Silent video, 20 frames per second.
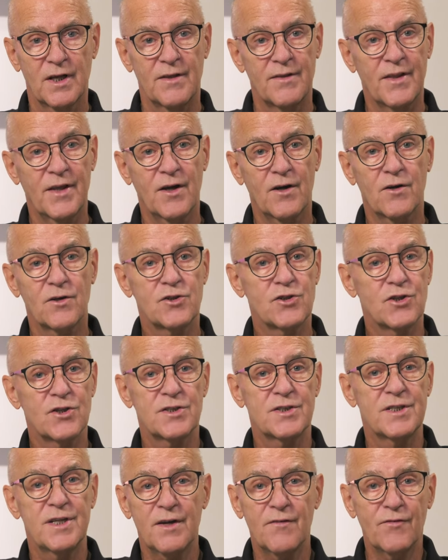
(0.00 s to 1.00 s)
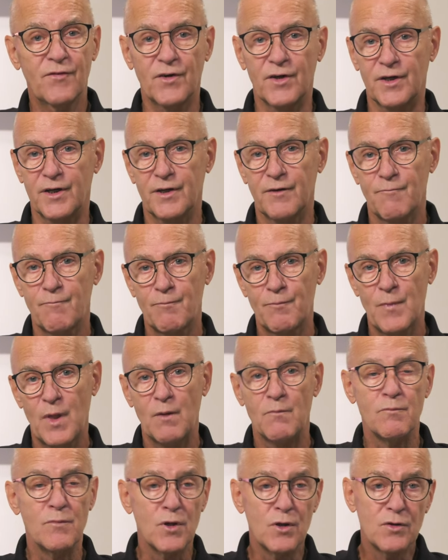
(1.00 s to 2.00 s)
They are just different
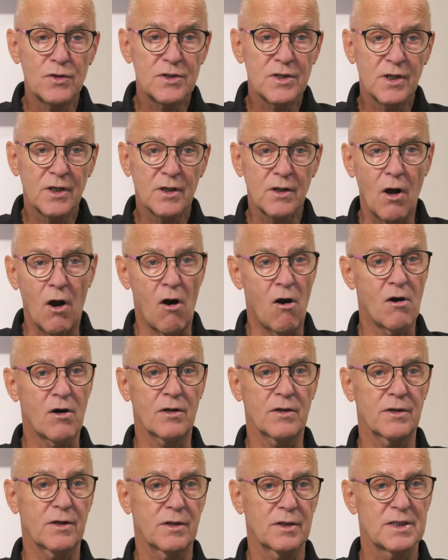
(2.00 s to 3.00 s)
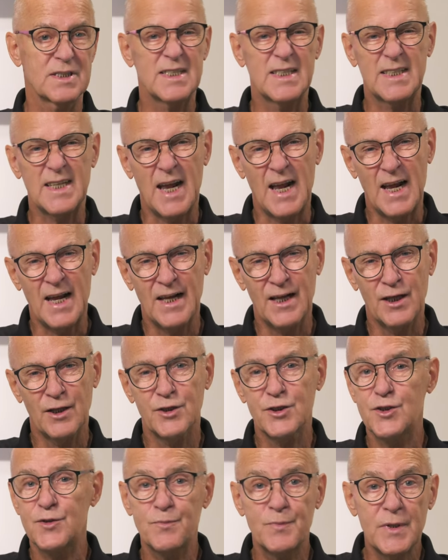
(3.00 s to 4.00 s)
music, art, style,
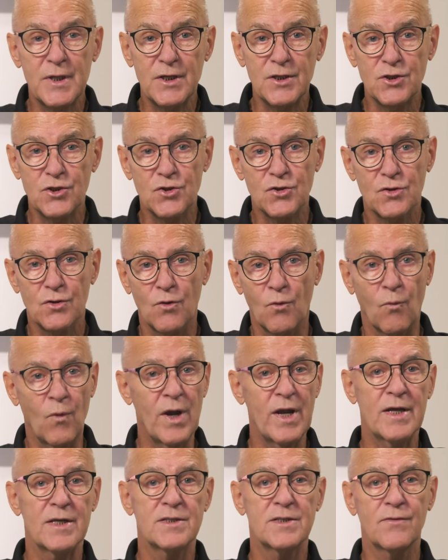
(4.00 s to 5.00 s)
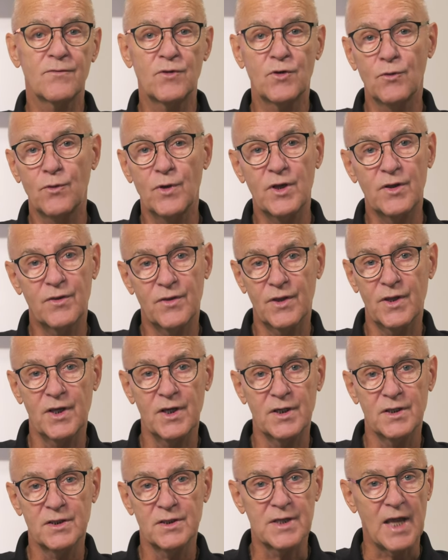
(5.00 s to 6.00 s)
speech, ways of doing
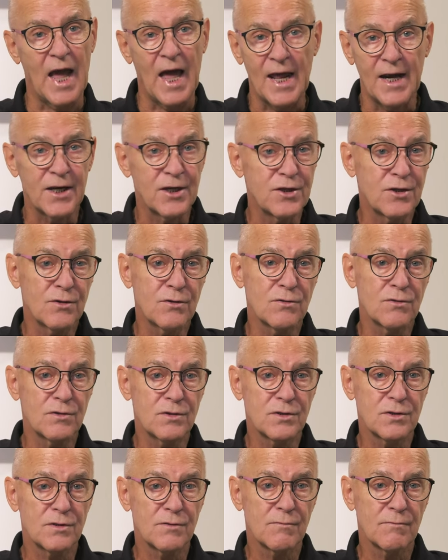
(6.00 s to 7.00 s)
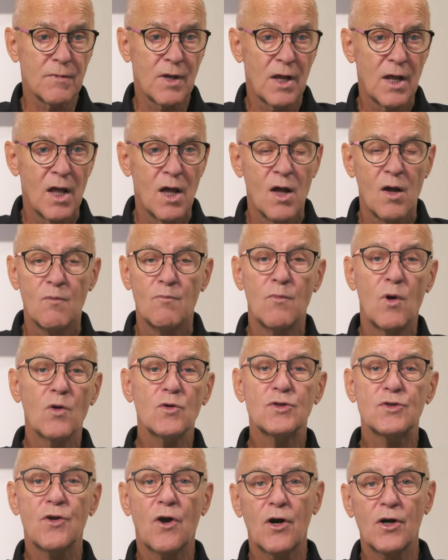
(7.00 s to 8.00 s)
things, attitudes.
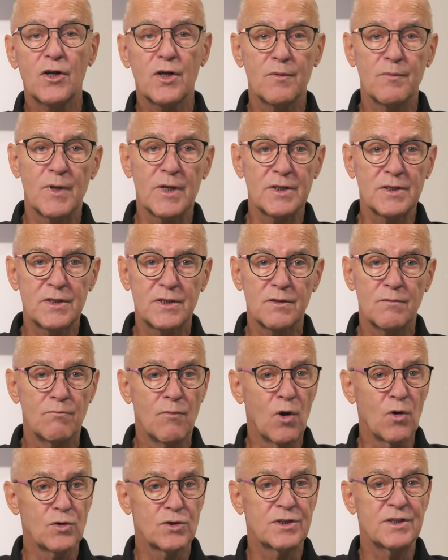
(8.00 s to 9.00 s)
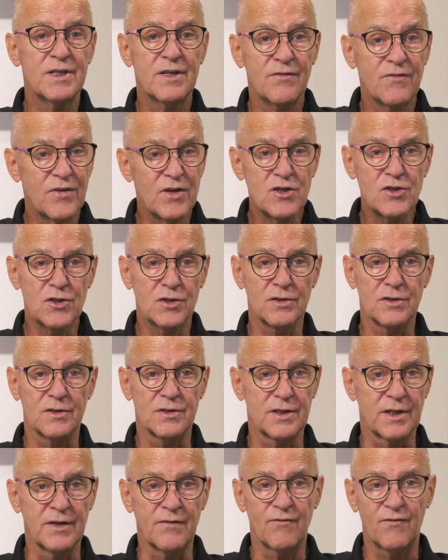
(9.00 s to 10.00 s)
Most arguments, most
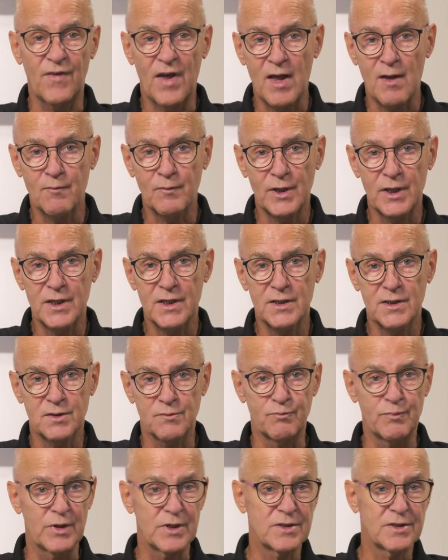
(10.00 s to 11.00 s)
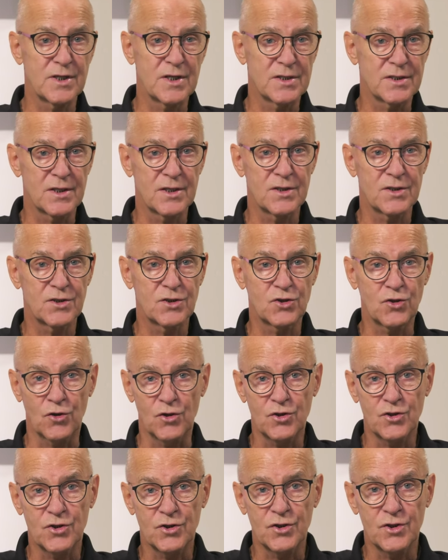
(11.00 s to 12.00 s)
divisions in families, businesses,
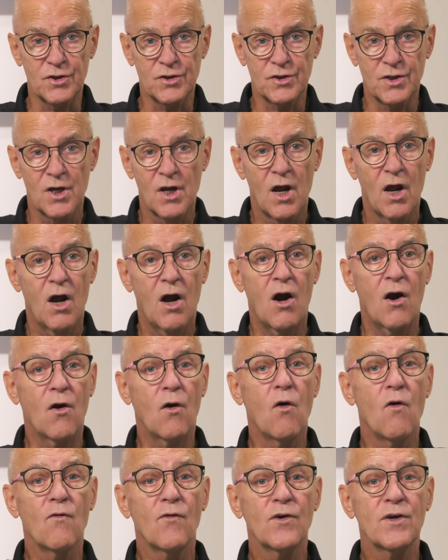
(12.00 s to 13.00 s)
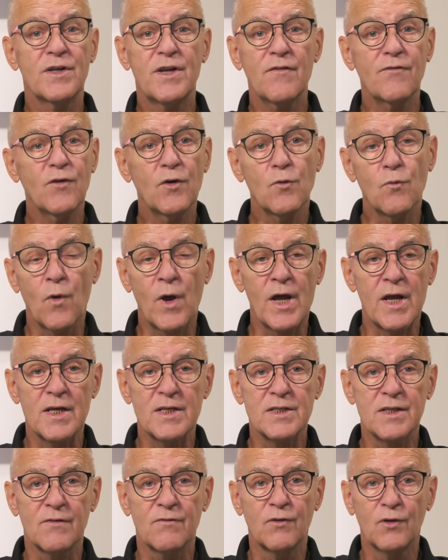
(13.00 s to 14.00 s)
churches are over different
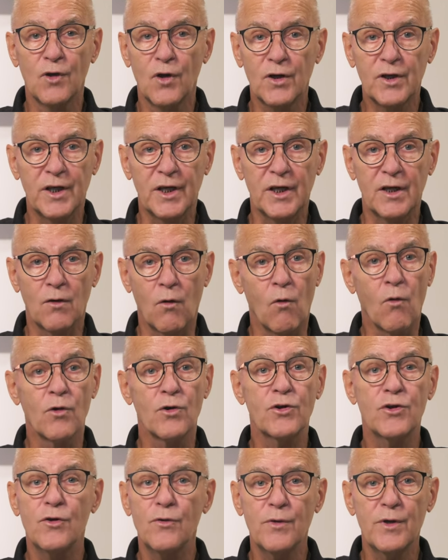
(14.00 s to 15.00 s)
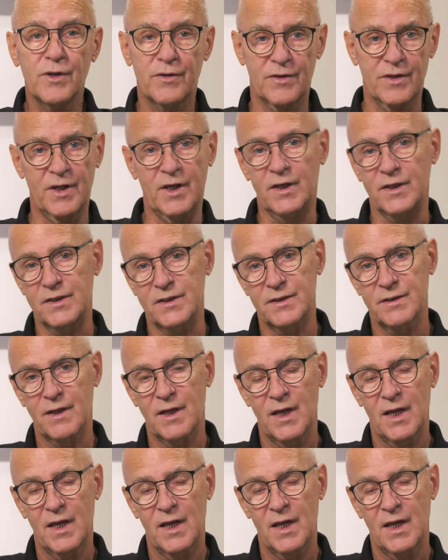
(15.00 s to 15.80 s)
ways of looking or doing things.